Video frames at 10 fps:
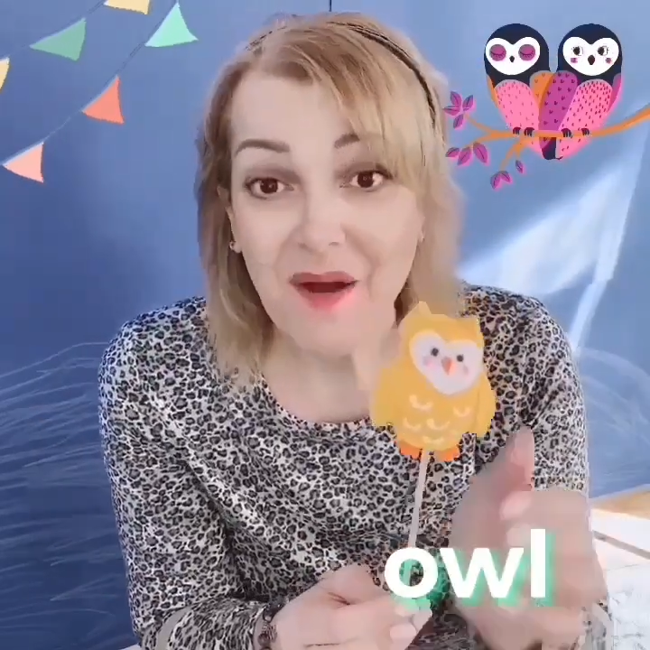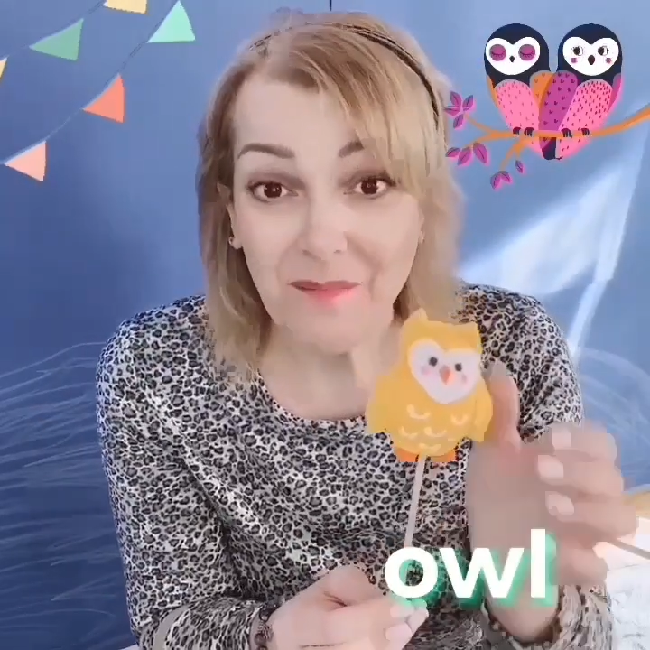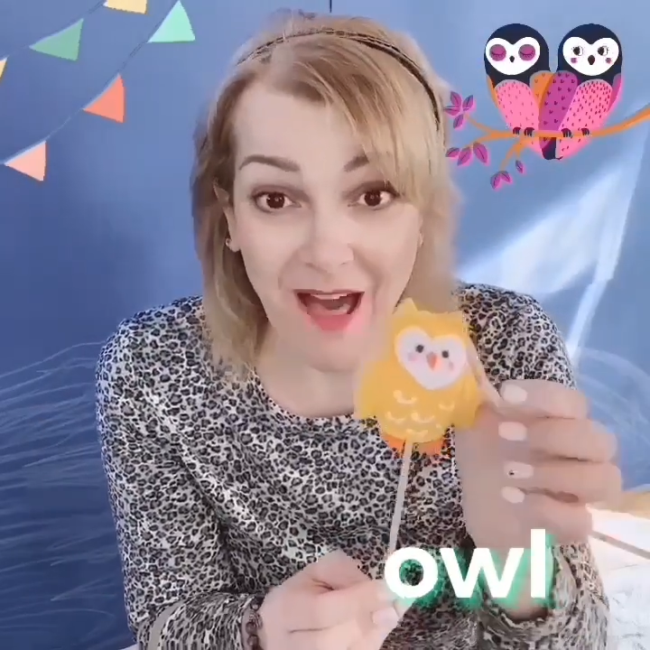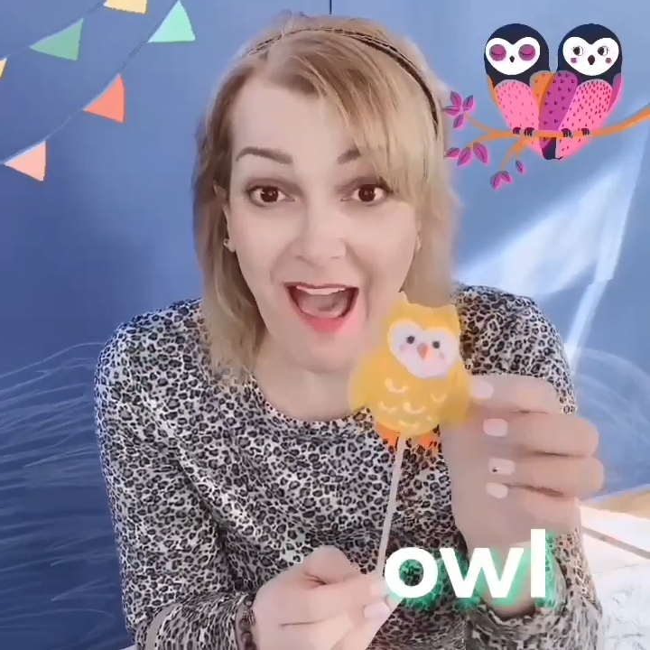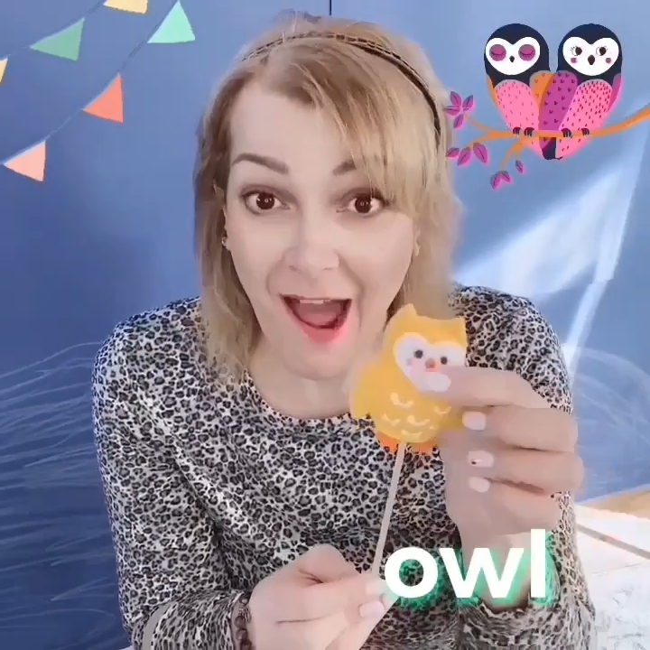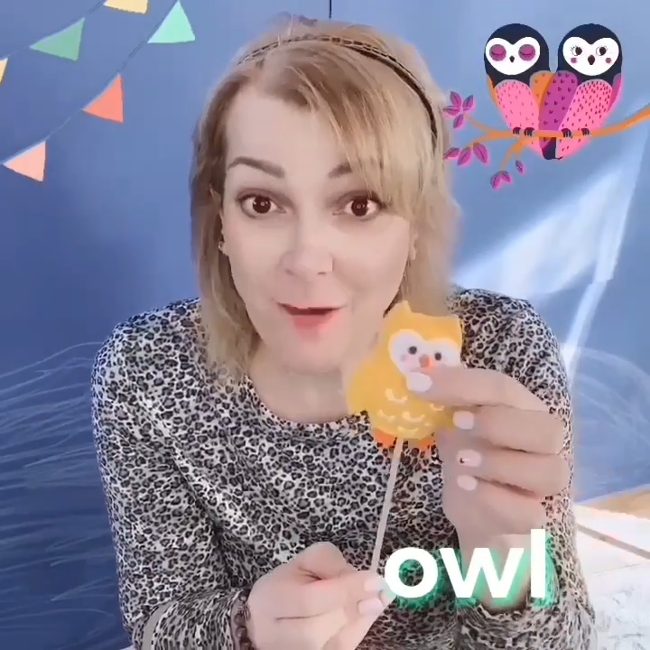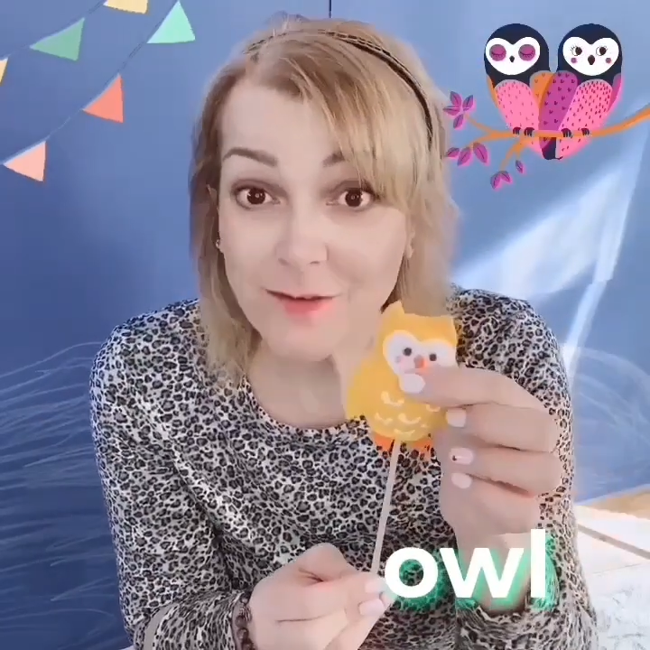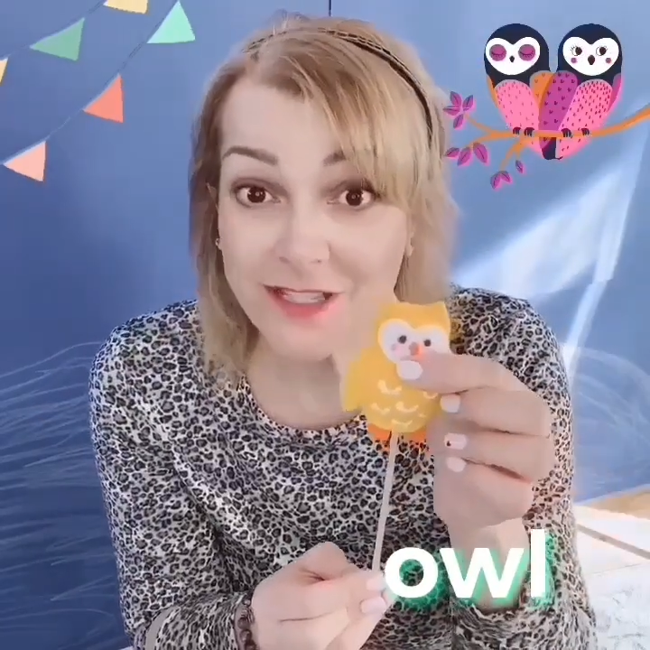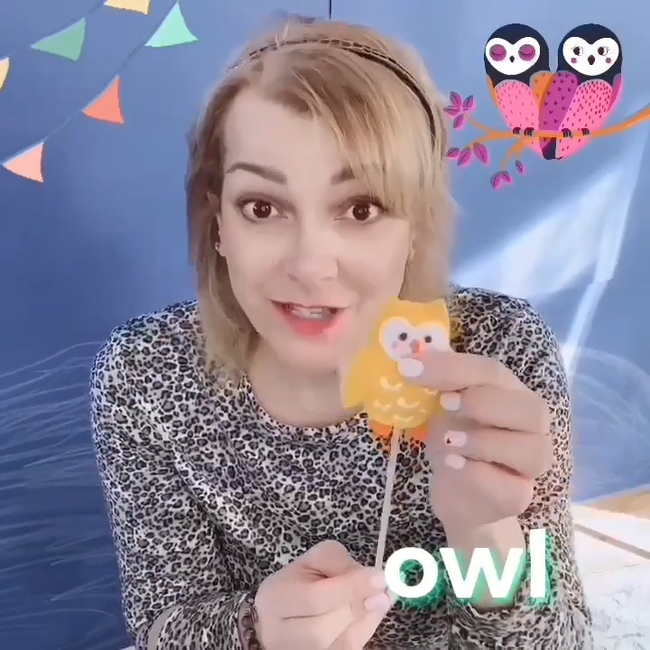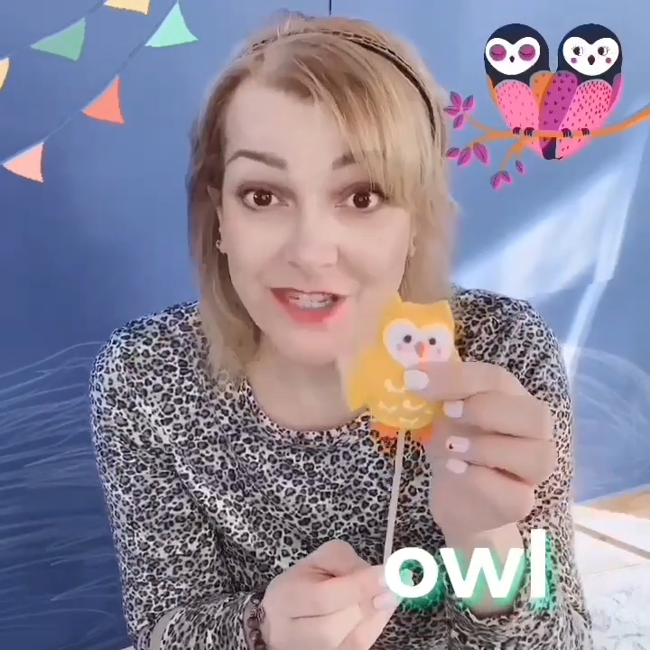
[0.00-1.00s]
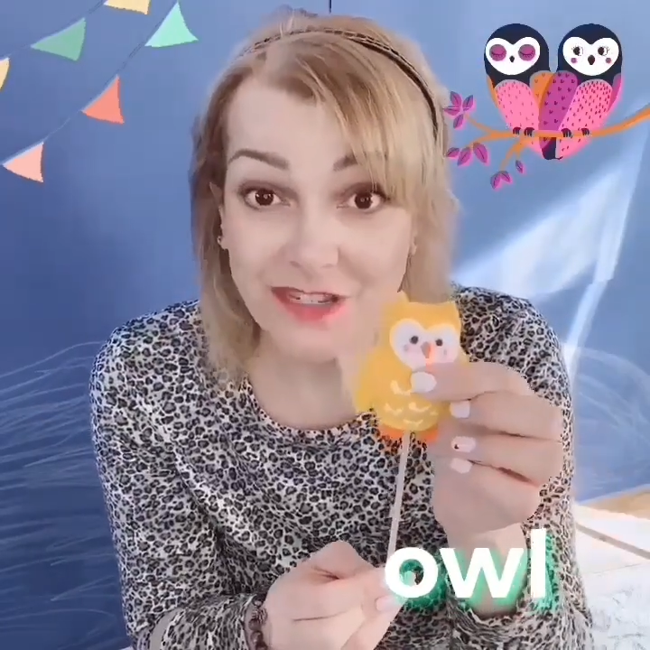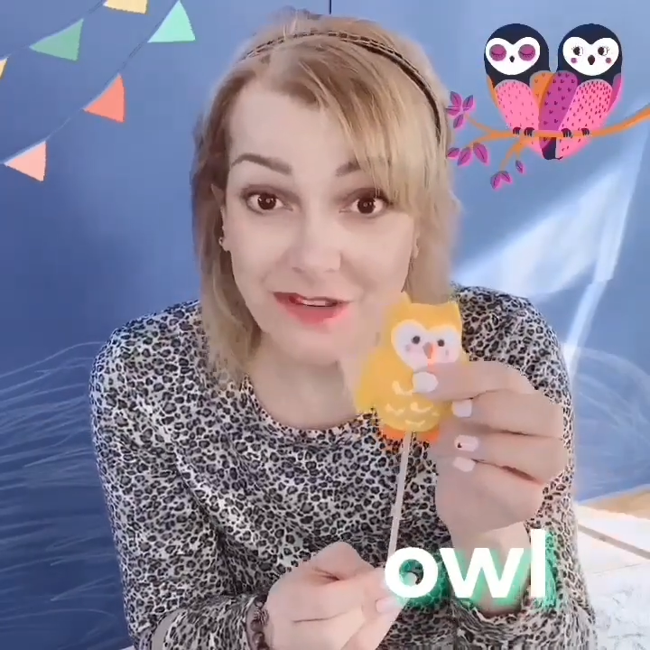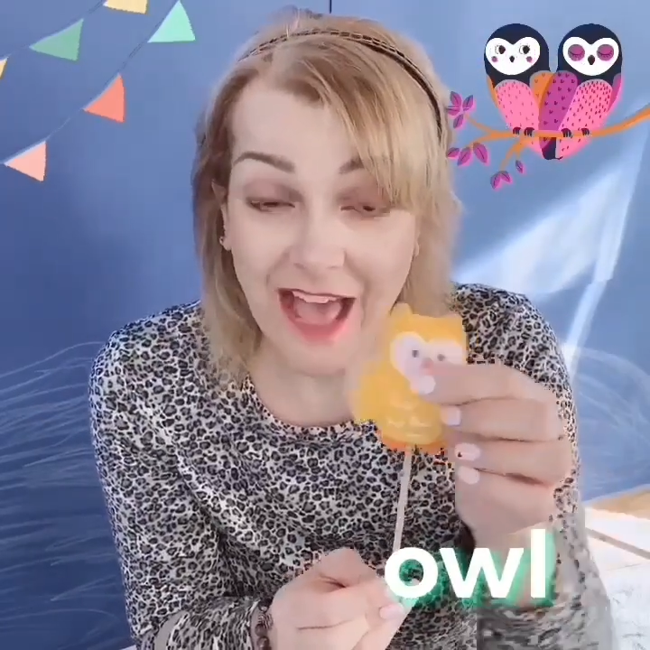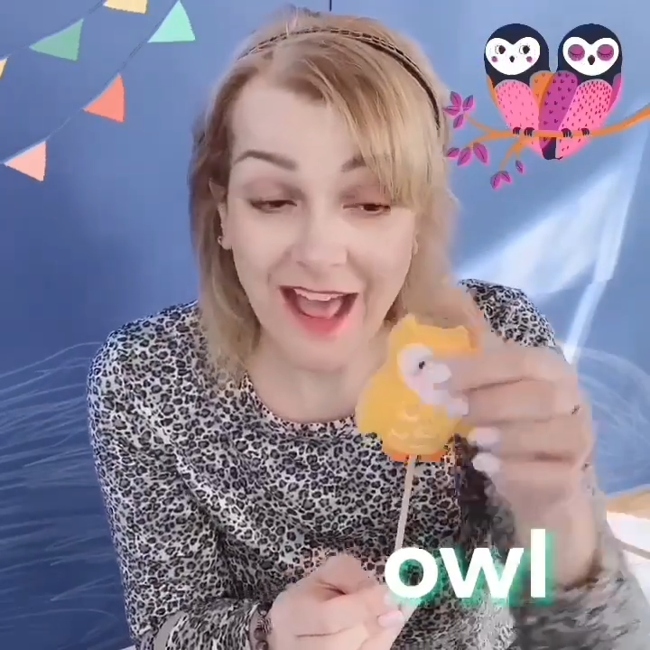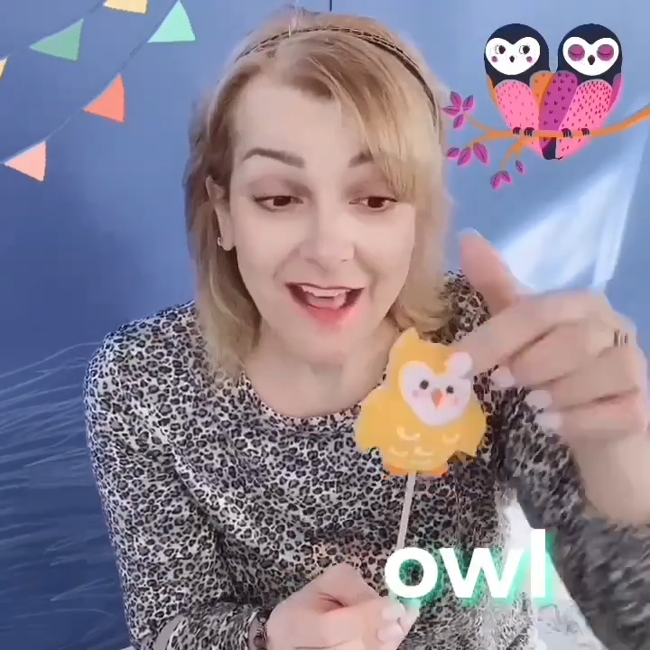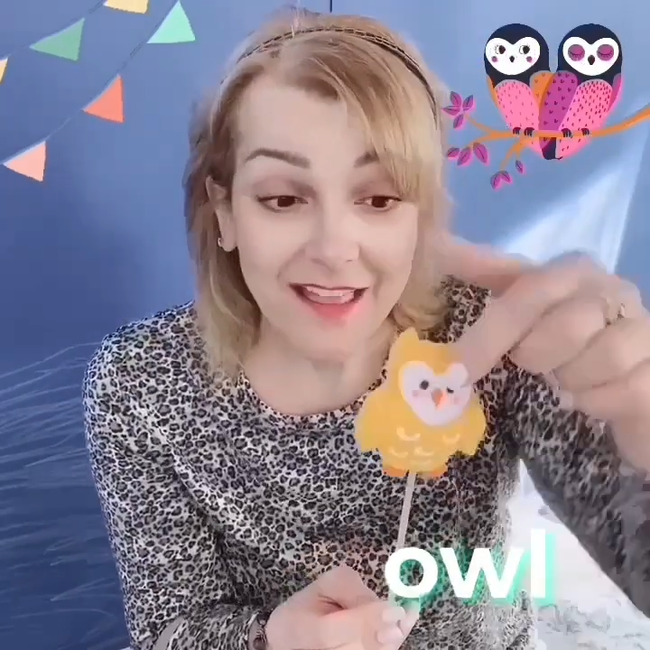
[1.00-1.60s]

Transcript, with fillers: but owls could do that.